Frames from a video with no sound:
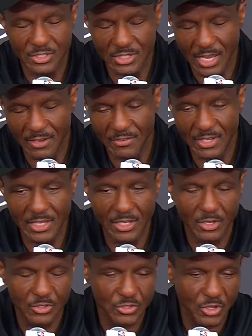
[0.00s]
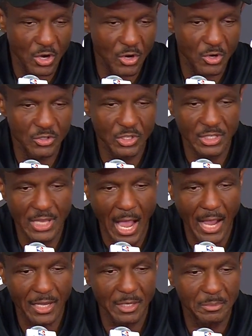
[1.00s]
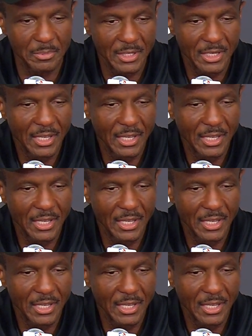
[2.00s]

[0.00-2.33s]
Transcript: JV or Serge or Jakob.